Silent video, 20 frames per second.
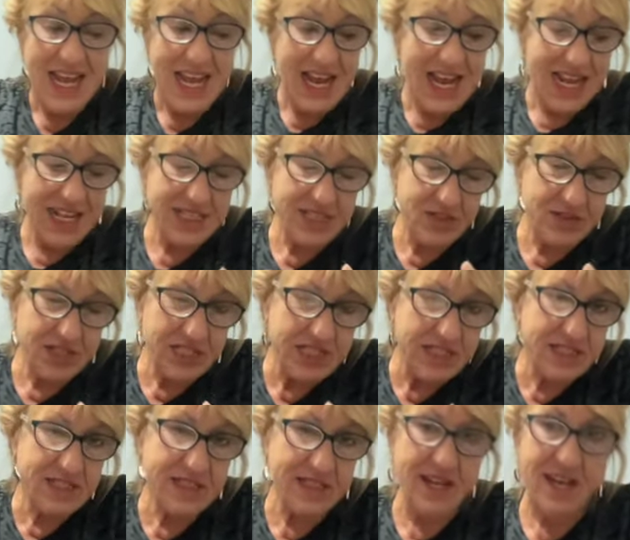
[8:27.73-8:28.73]
And so this
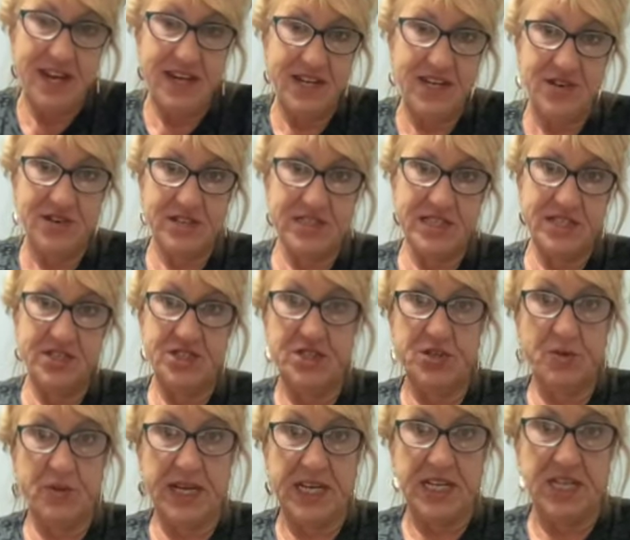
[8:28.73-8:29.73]
is kind of your
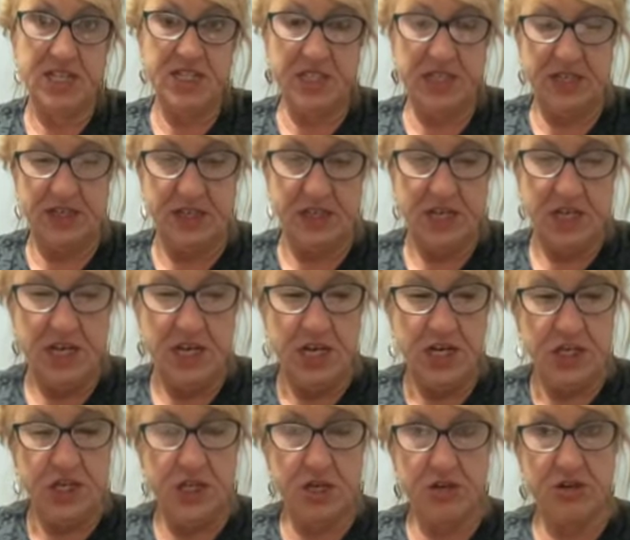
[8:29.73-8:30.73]
situation.
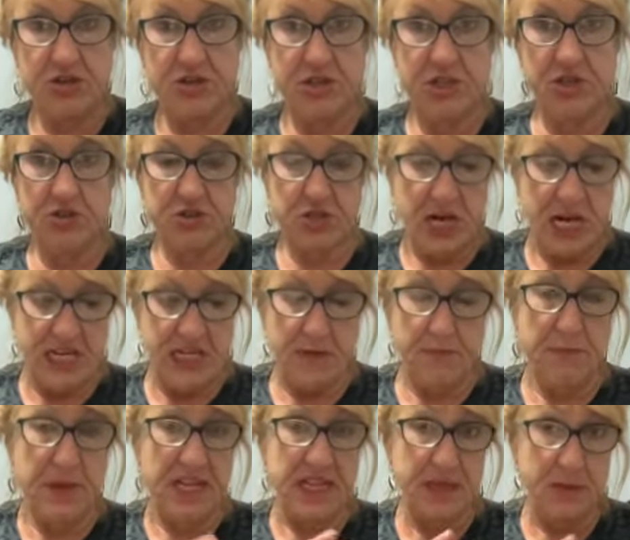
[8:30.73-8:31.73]
You're trying to
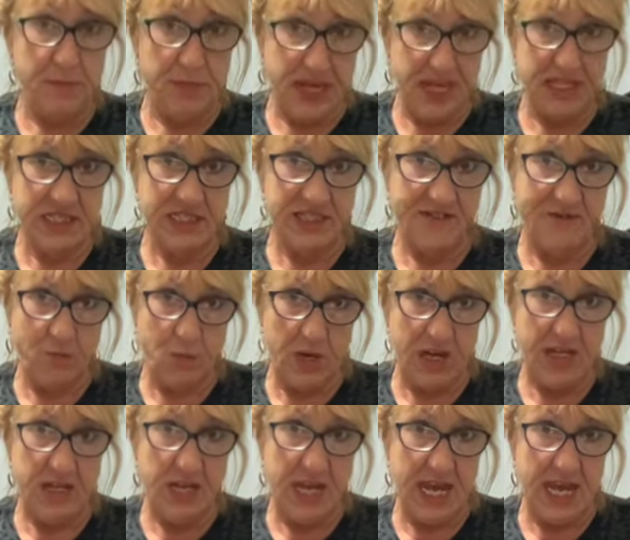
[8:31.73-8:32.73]
make the best of
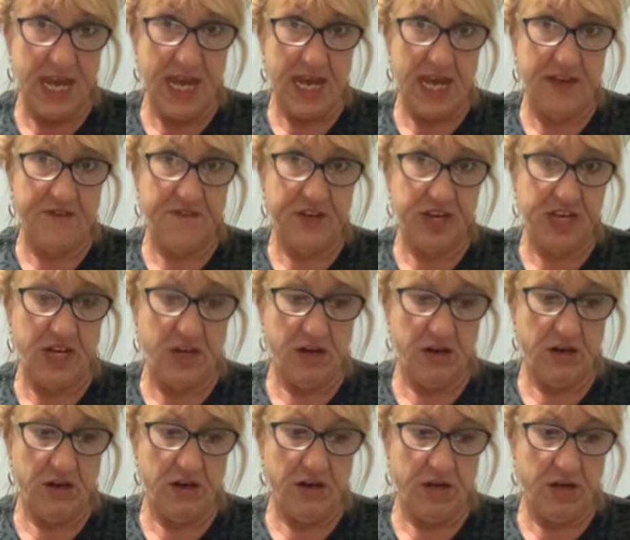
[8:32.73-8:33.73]
what you have
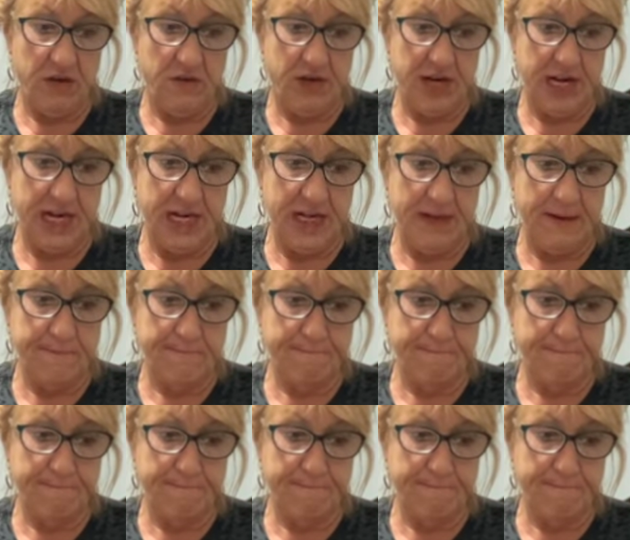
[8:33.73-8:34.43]
here, all right?